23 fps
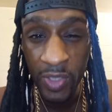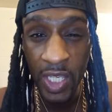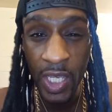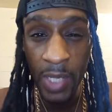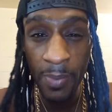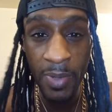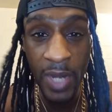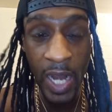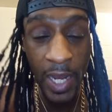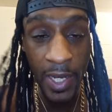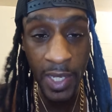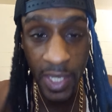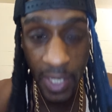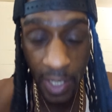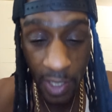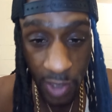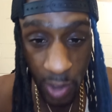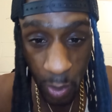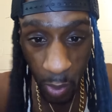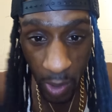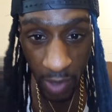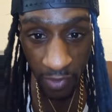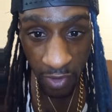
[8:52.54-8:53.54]
keeping our
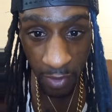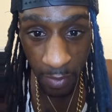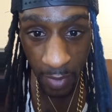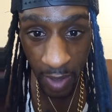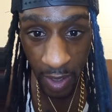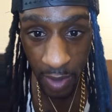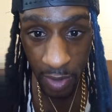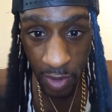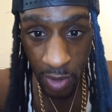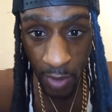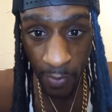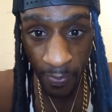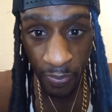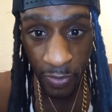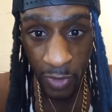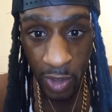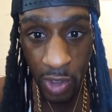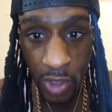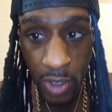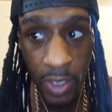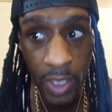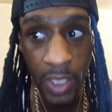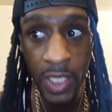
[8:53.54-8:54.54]
kids away from us.
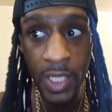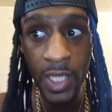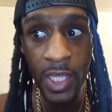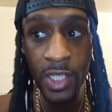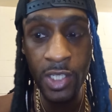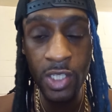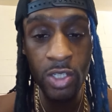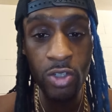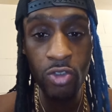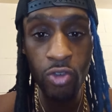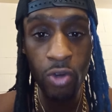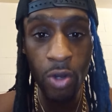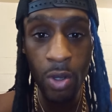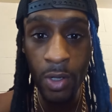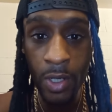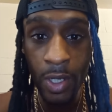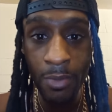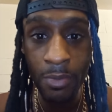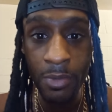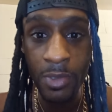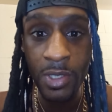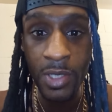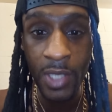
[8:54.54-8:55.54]
So the kids is
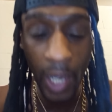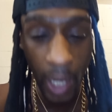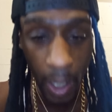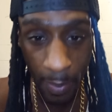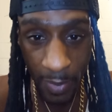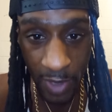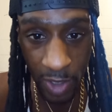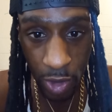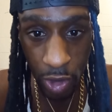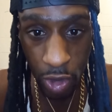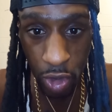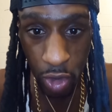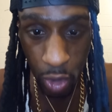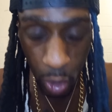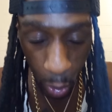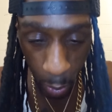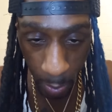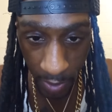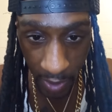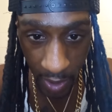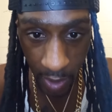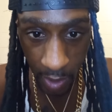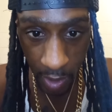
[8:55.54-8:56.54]
growing up dumb and
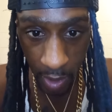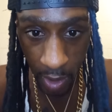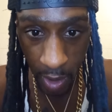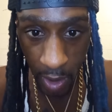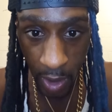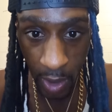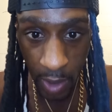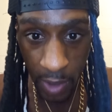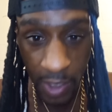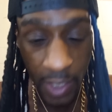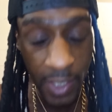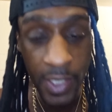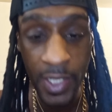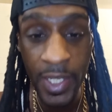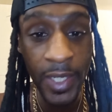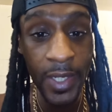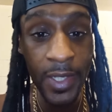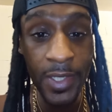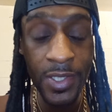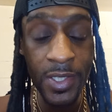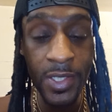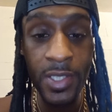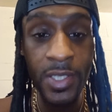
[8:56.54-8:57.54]
stupid. The
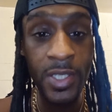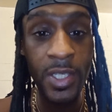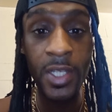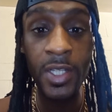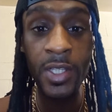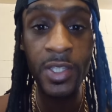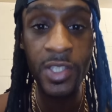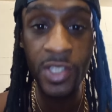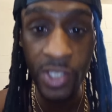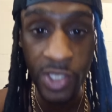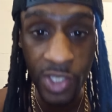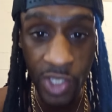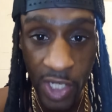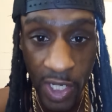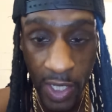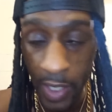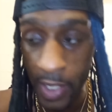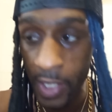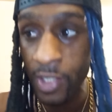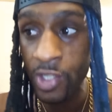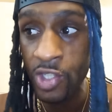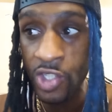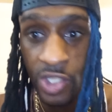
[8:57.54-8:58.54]
niggas is in
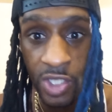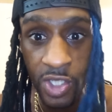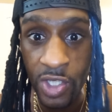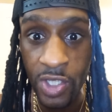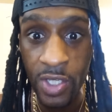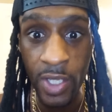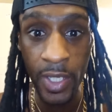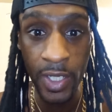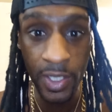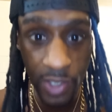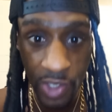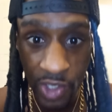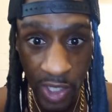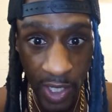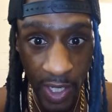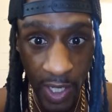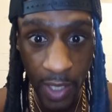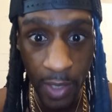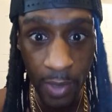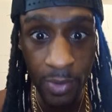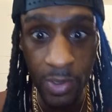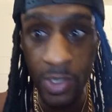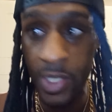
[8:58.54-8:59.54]
in in
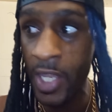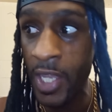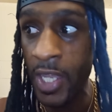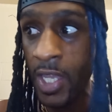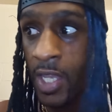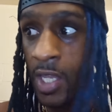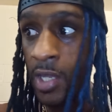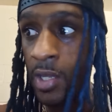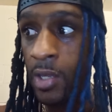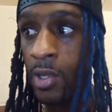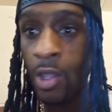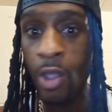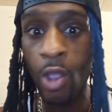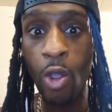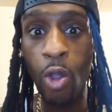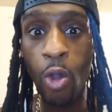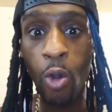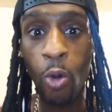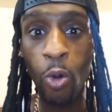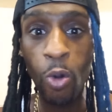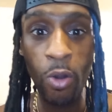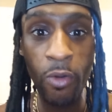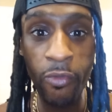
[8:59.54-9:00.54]
jail, dead,
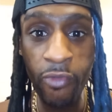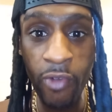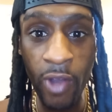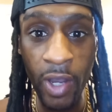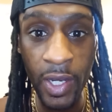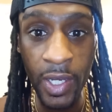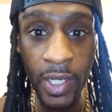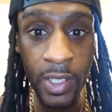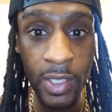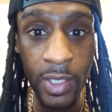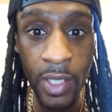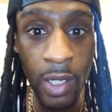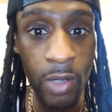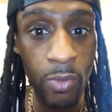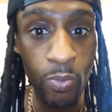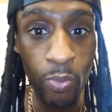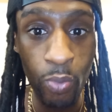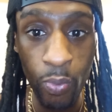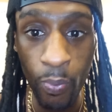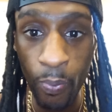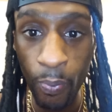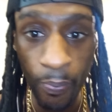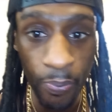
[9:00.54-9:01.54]
or fucking
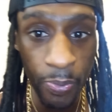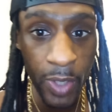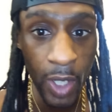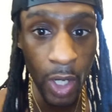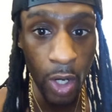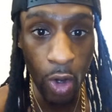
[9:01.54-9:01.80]
done